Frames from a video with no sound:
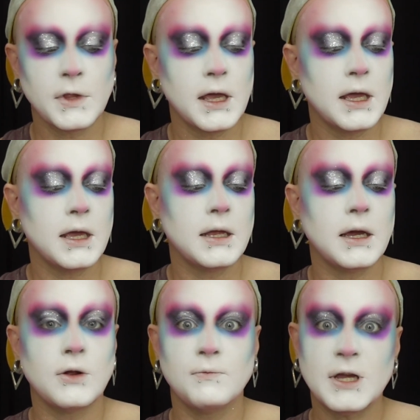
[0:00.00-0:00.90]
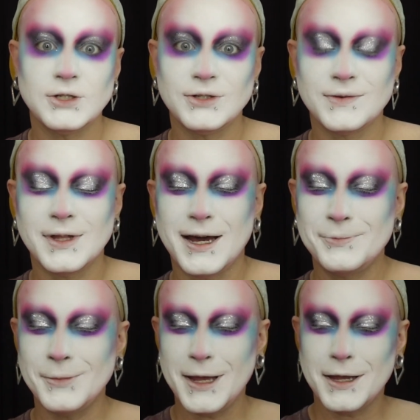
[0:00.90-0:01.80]
And I don't have patience for that,
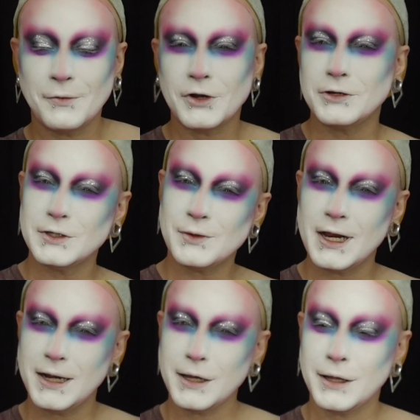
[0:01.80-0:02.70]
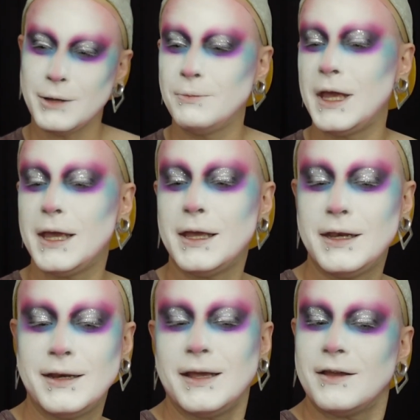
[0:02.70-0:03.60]
and I'm going to a sweaty nightclub,
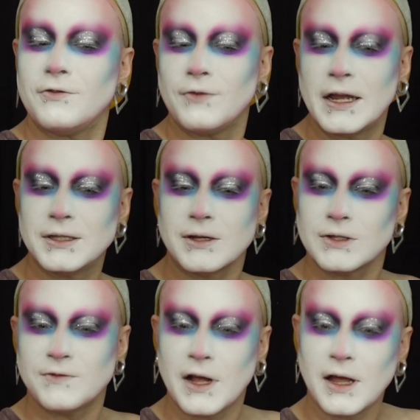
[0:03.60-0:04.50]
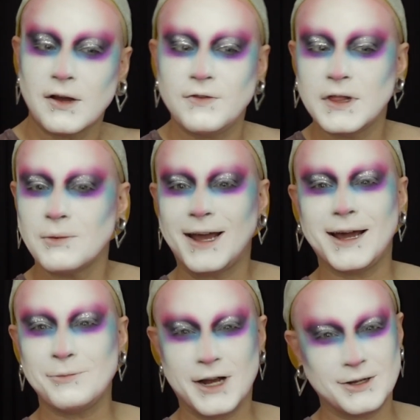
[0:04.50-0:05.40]
and if rhinestones fall off and they're my
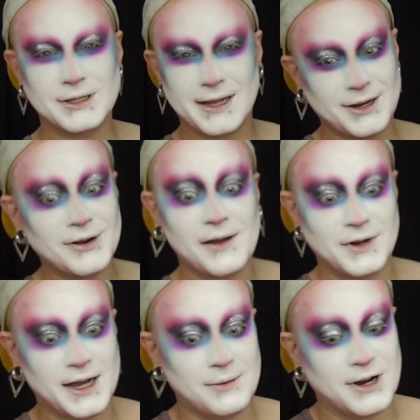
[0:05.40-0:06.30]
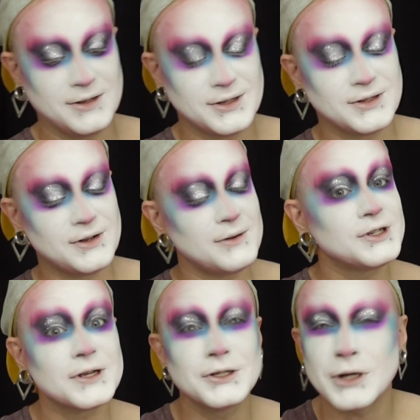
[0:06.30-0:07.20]
eyebrows, then I don't have any eyebrows. So I'm
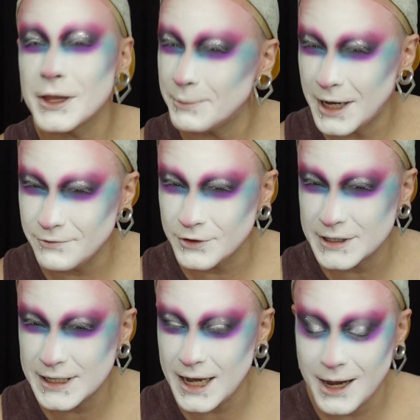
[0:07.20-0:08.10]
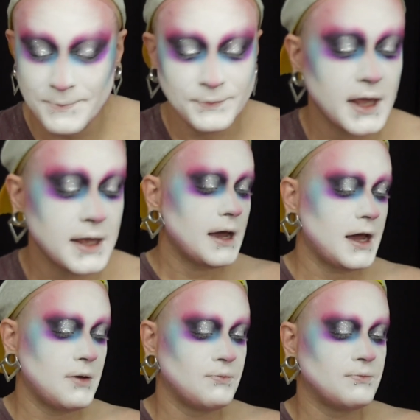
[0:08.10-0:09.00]
just gonna draw them on for today.
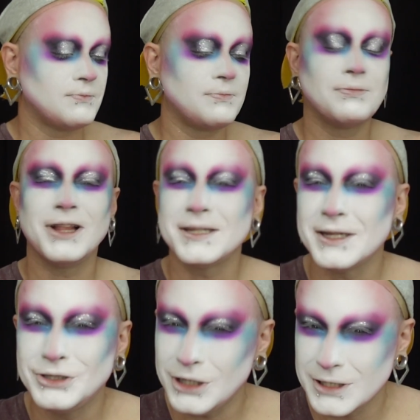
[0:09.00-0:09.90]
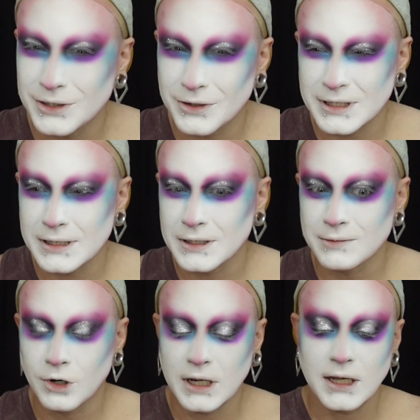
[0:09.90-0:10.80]
Plus I just noticed this
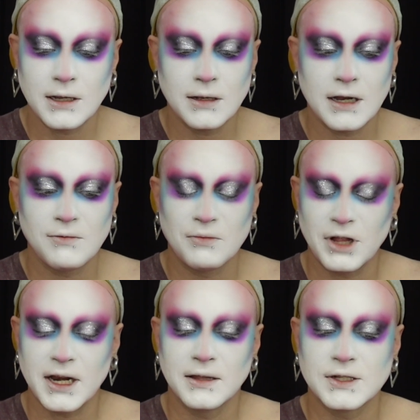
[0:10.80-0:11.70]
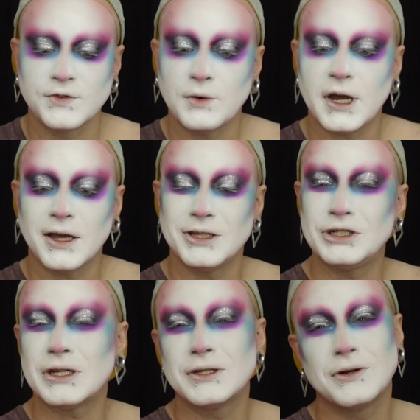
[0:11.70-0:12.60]
morning, and I've been planning this for a while, I
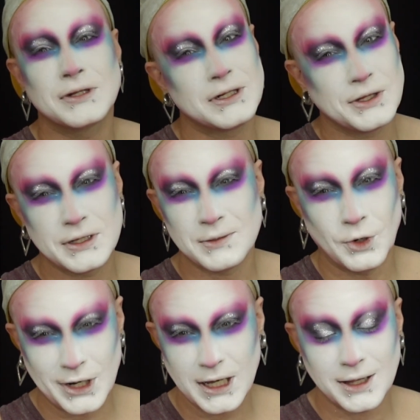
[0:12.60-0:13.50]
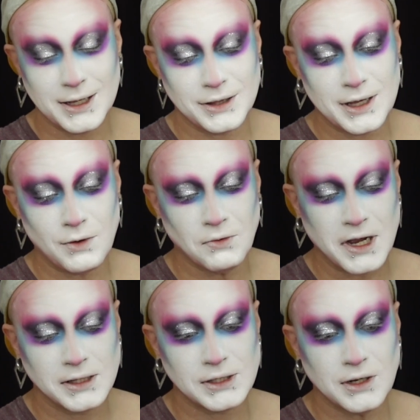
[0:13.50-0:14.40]
just noticed this morning that they were
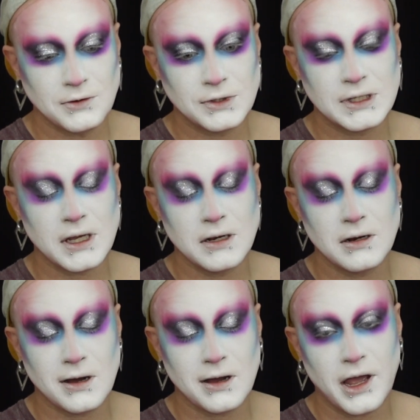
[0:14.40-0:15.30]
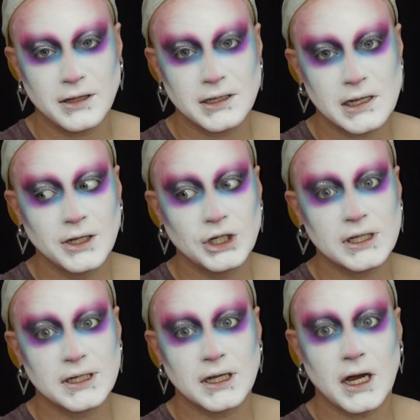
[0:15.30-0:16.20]
rhinestones and not
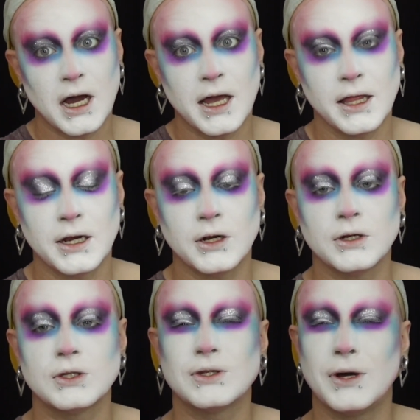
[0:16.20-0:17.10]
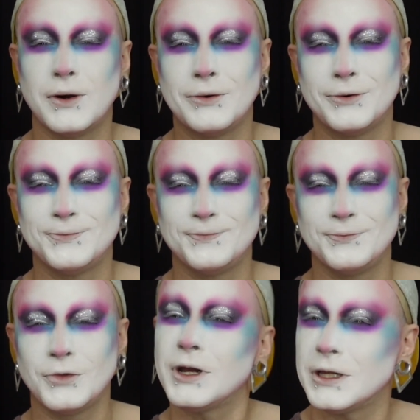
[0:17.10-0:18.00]
just eyeliner, so
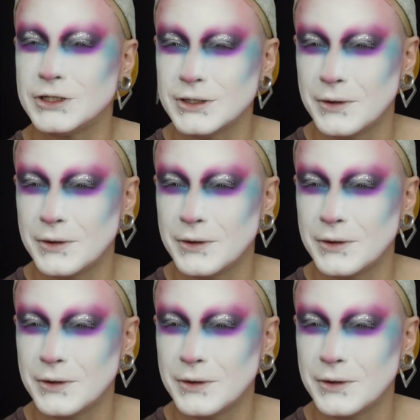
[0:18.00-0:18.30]
we're gonna just do